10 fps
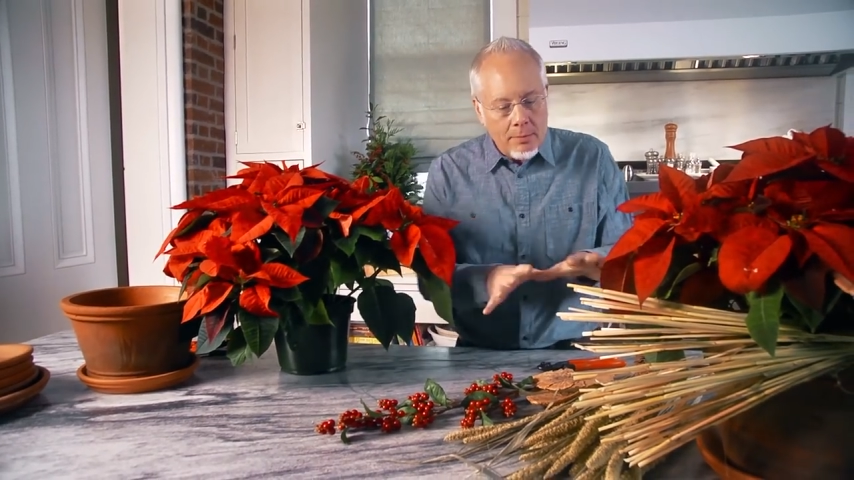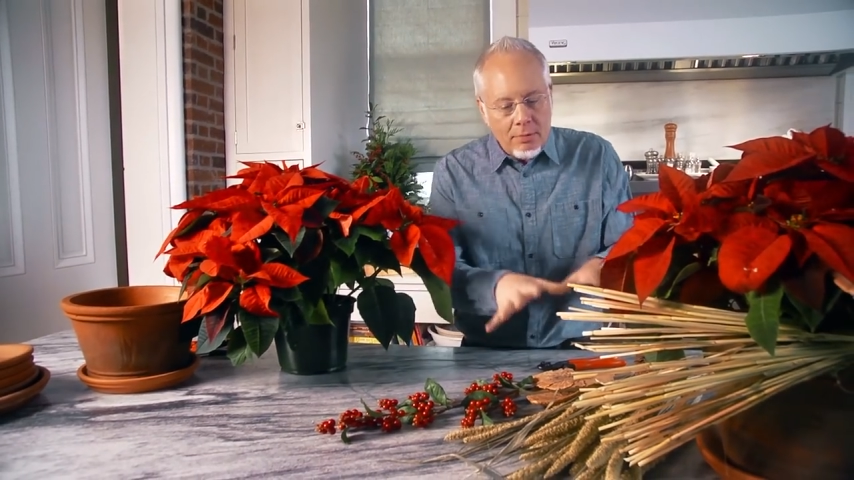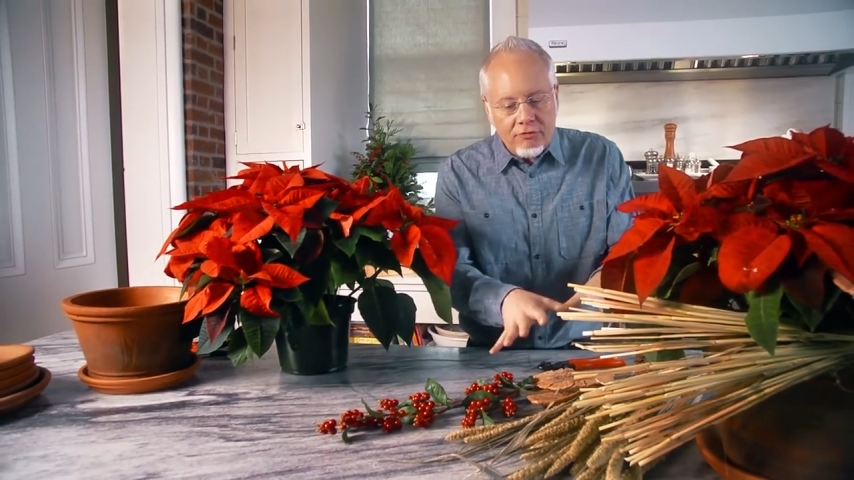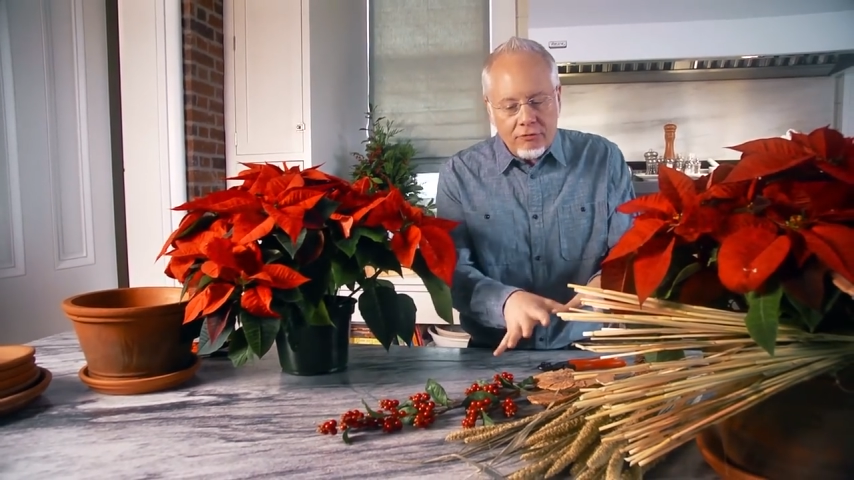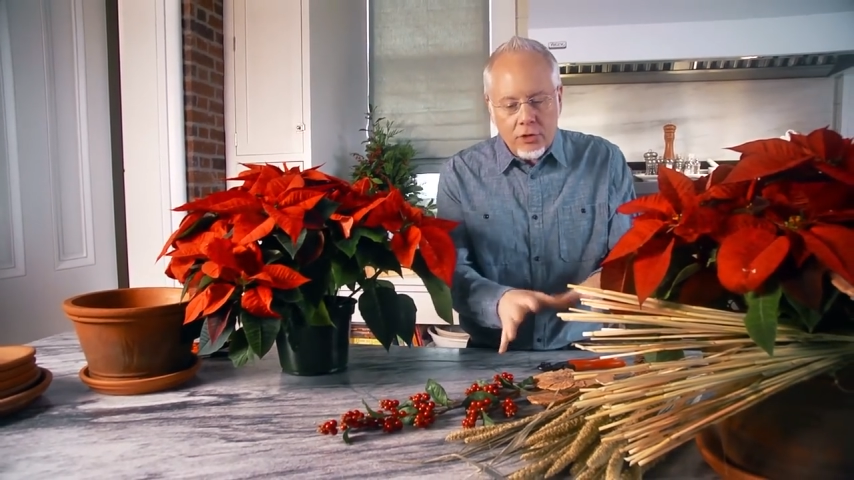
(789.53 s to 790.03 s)

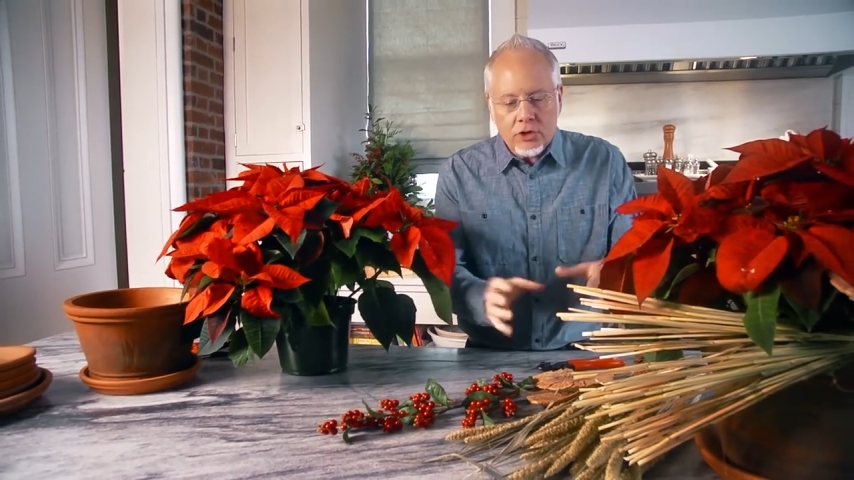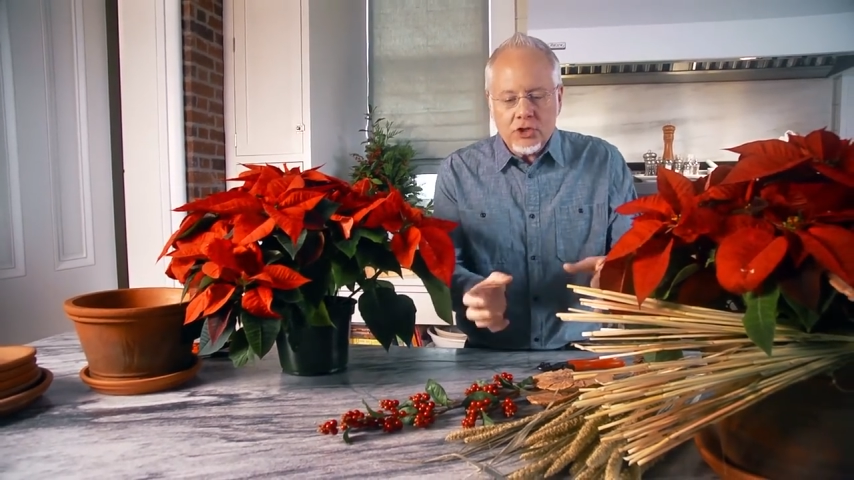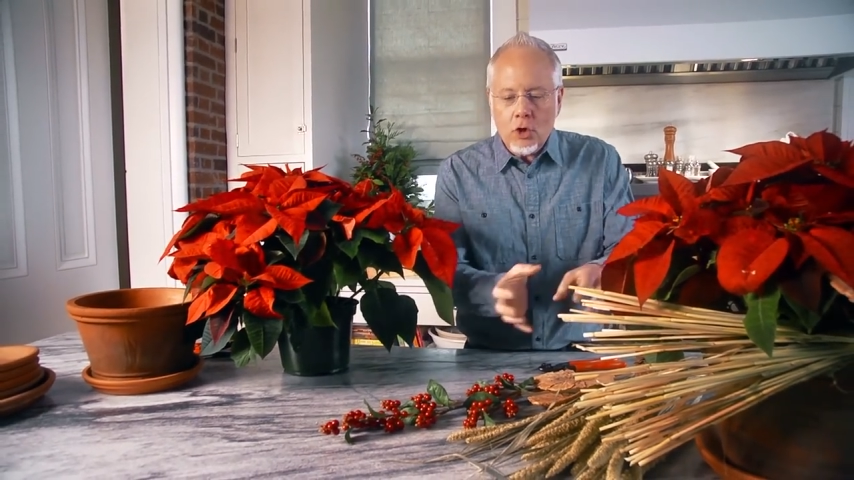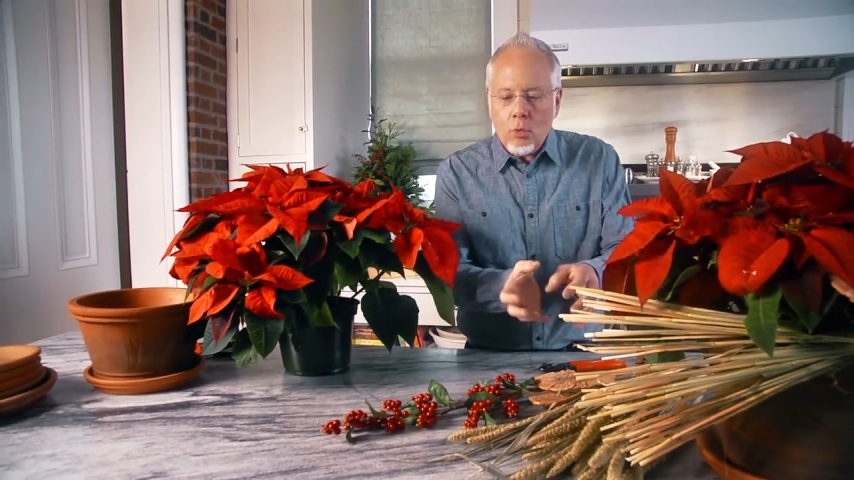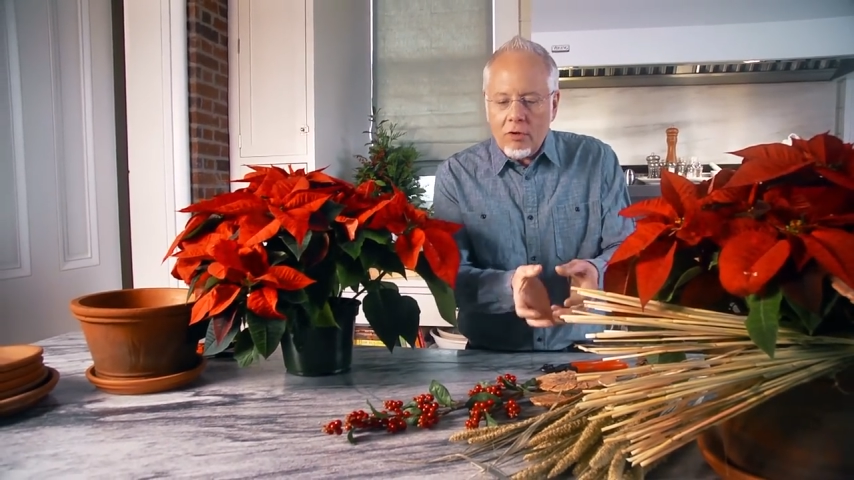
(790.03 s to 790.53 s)
but
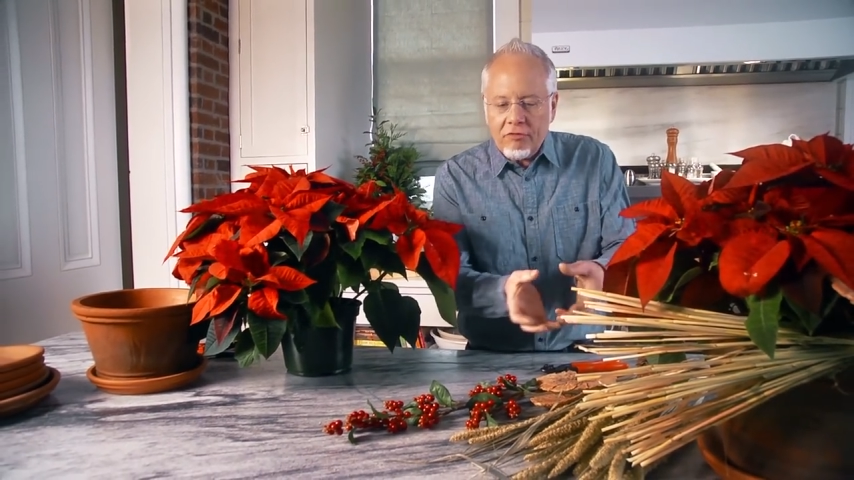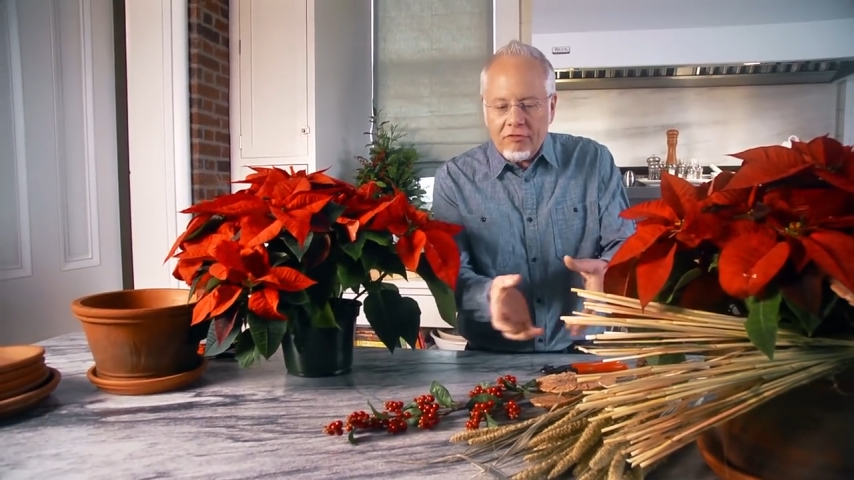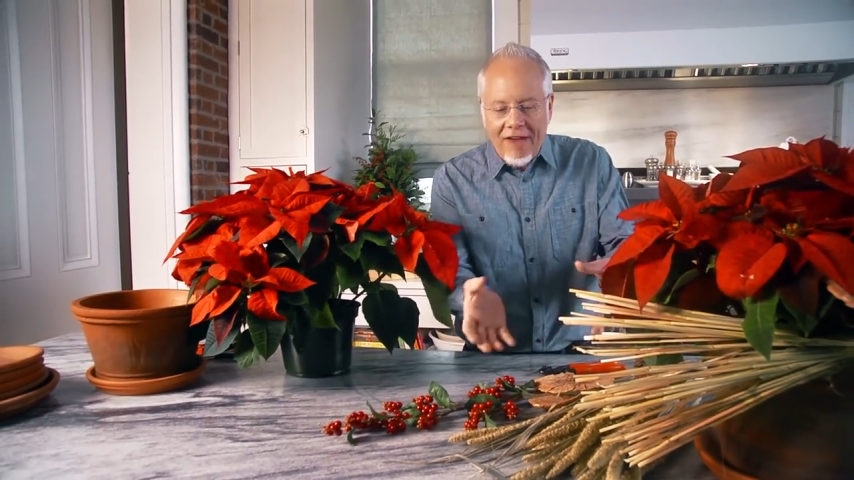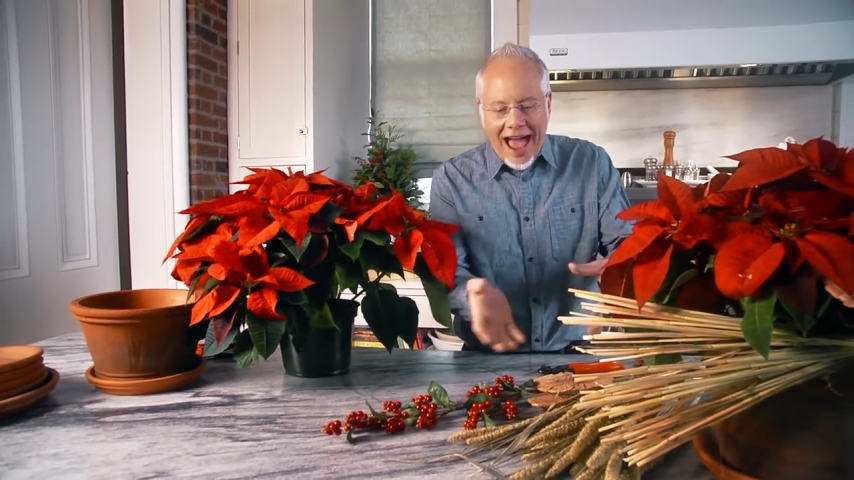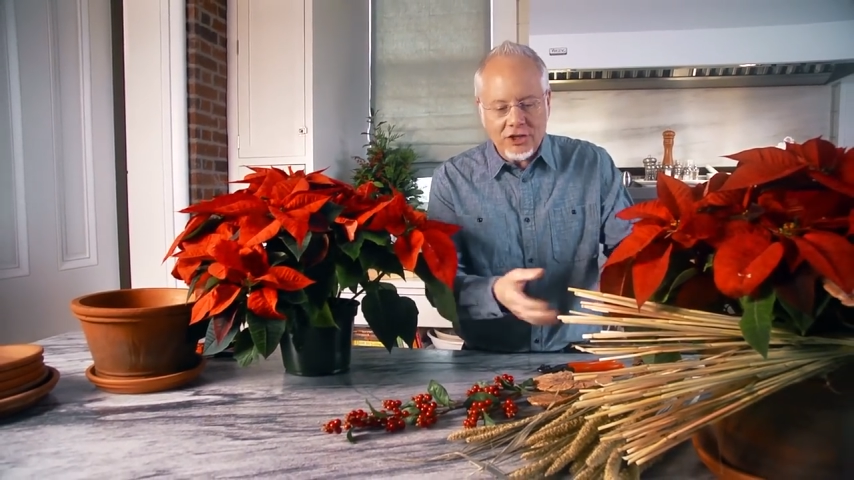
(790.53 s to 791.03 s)
first we'll
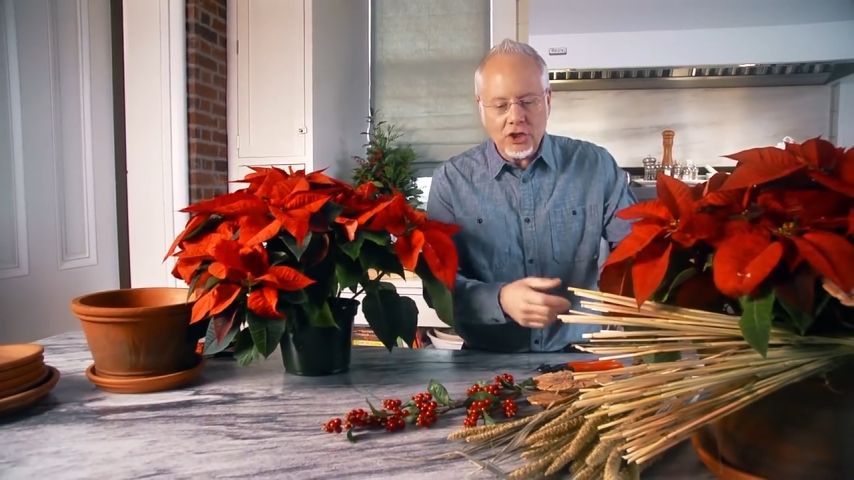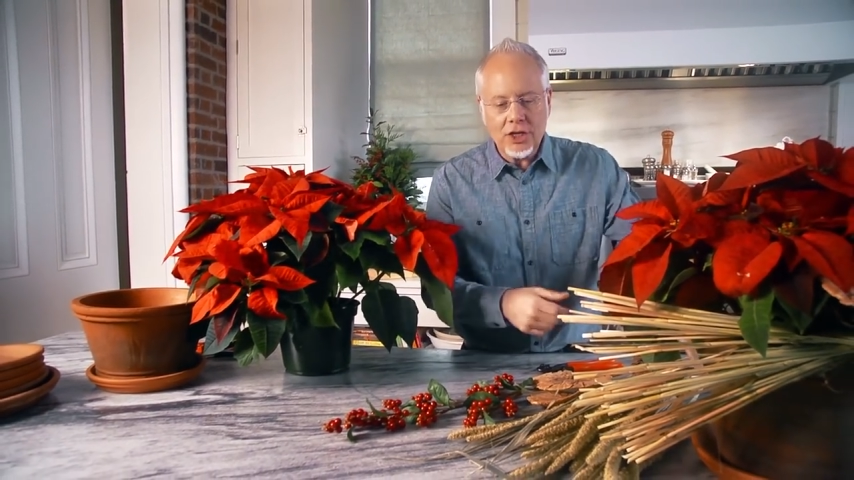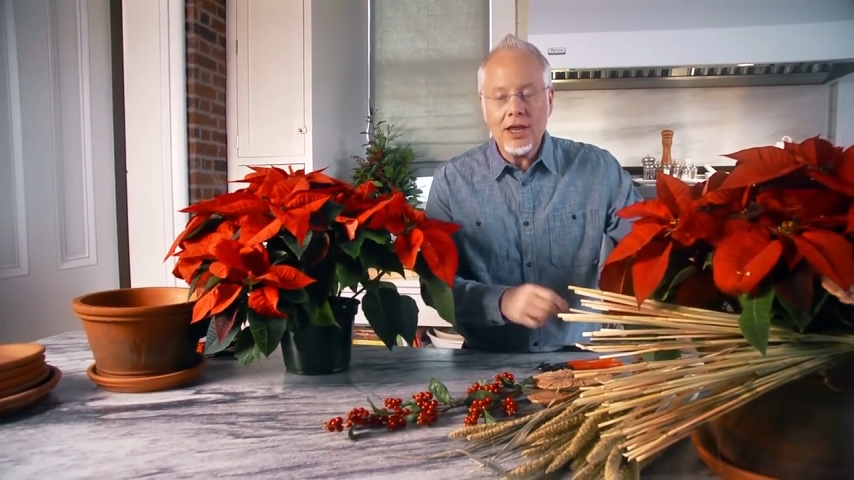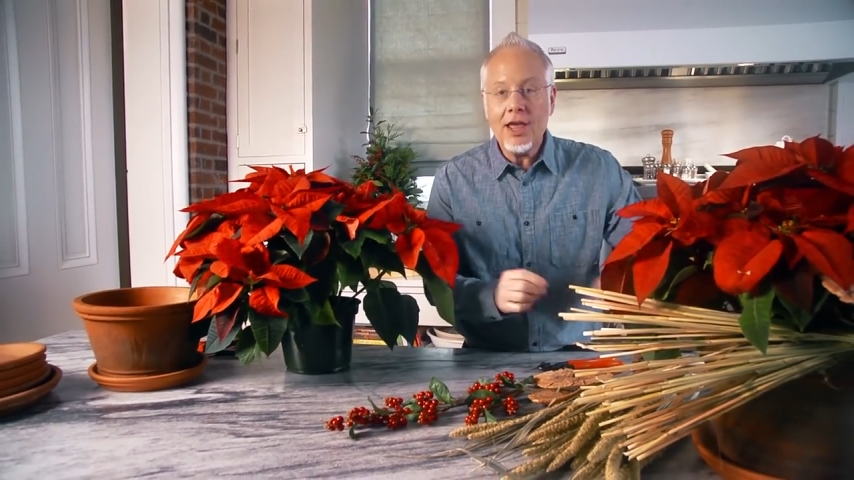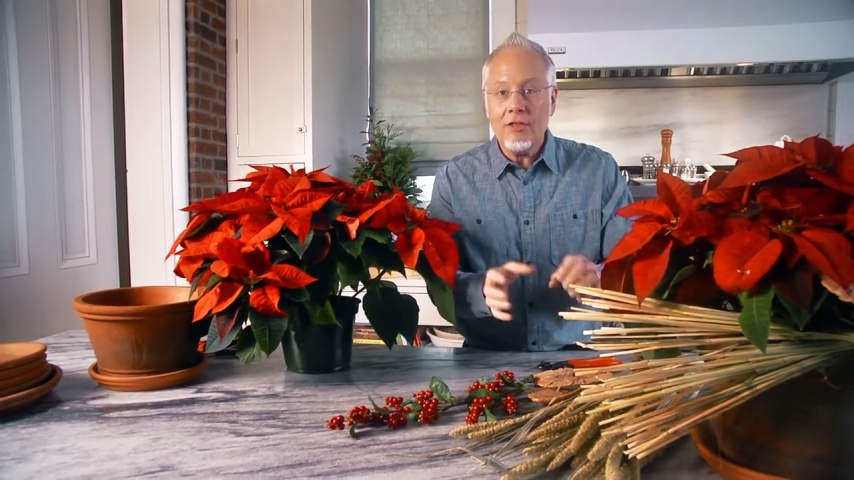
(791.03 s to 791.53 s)

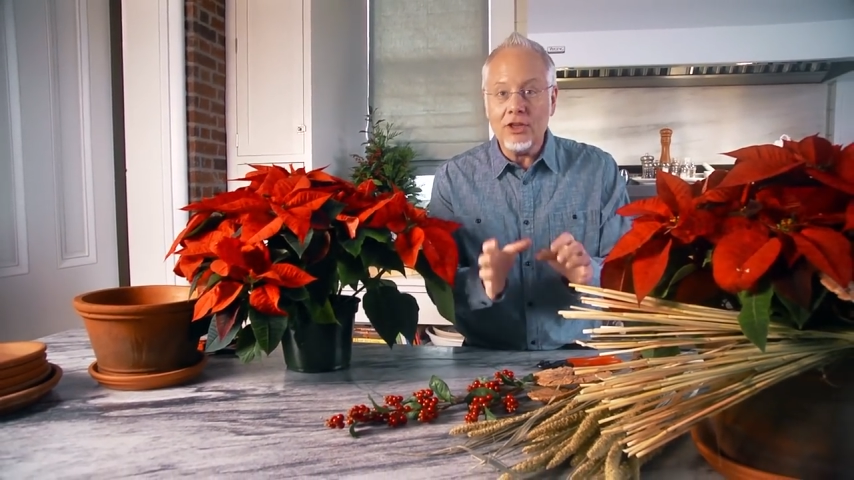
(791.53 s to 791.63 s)
fashion